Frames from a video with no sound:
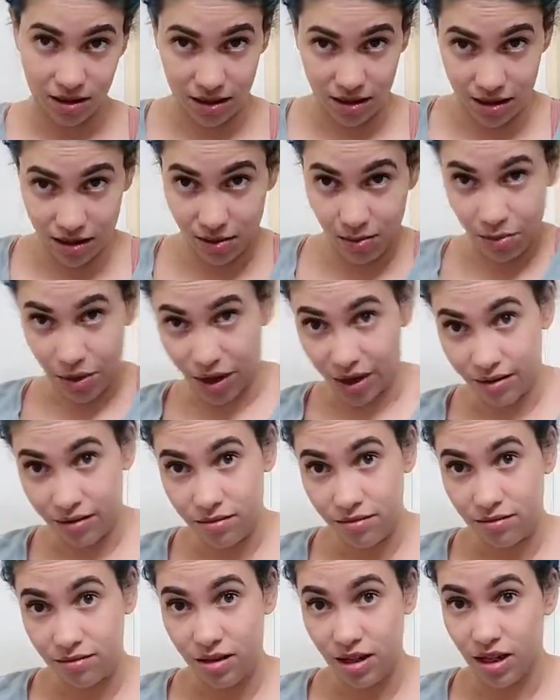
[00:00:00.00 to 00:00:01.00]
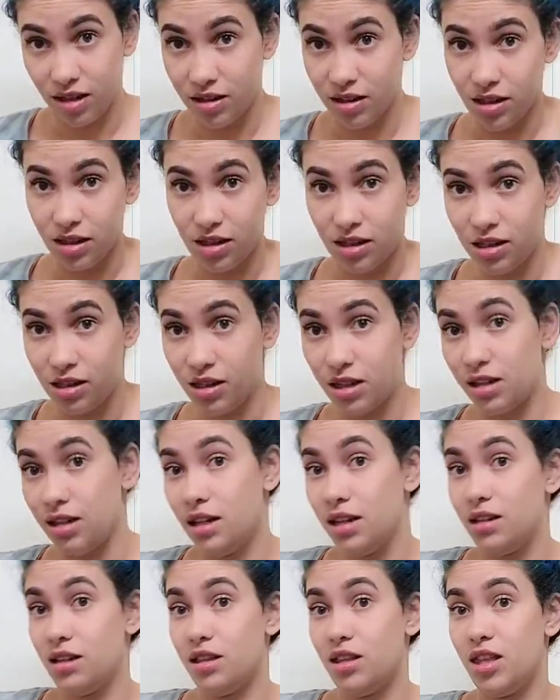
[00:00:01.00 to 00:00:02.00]
in a bun. This is
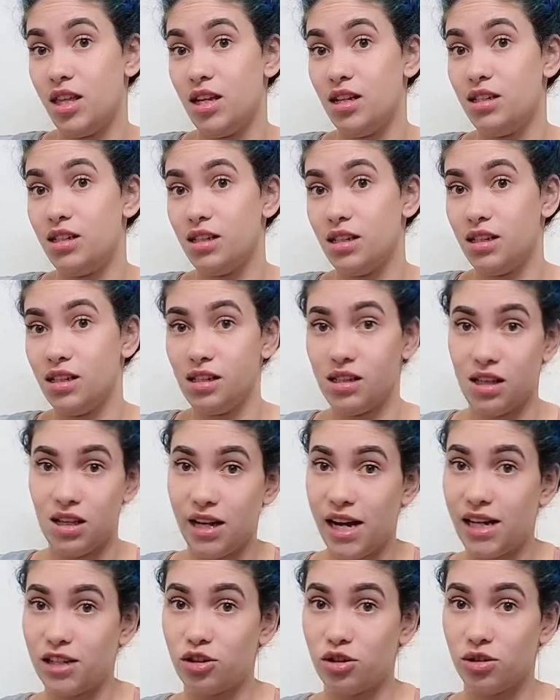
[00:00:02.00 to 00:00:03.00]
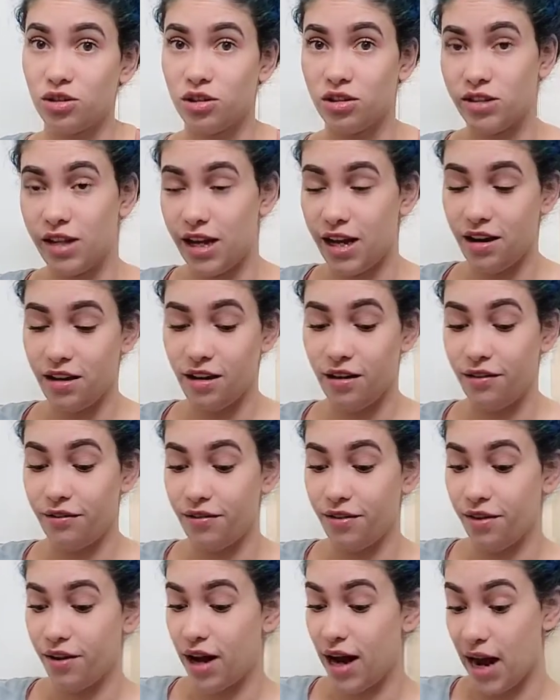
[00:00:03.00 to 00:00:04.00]
the natural state of
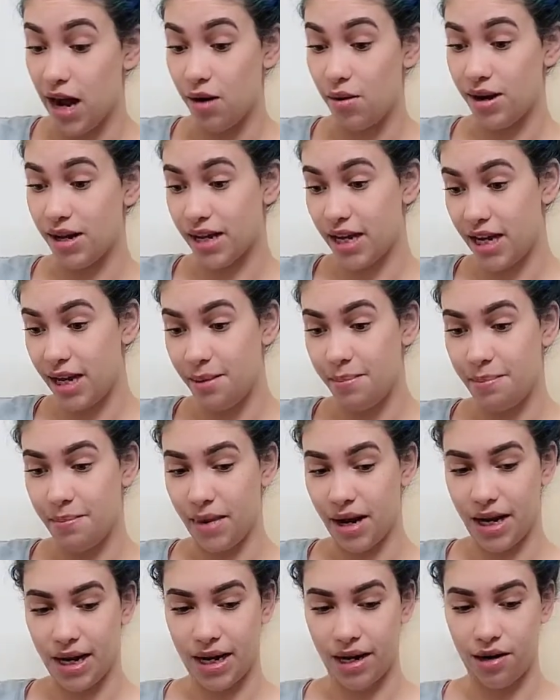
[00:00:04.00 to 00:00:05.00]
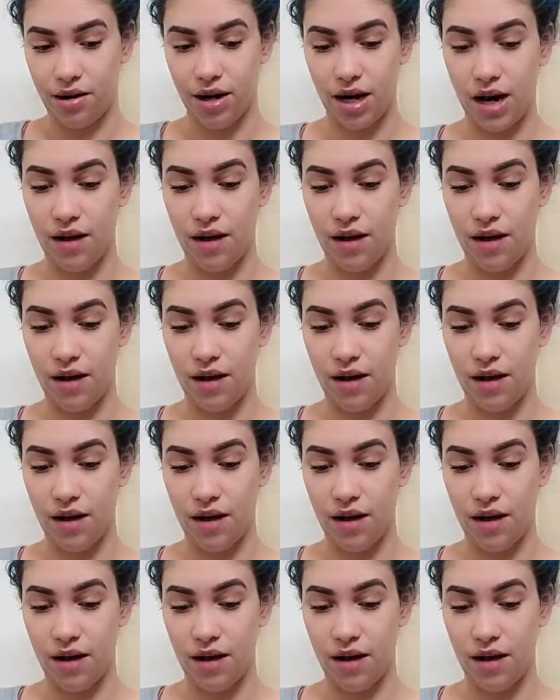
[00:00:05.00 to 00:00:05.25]
how I keep my hair.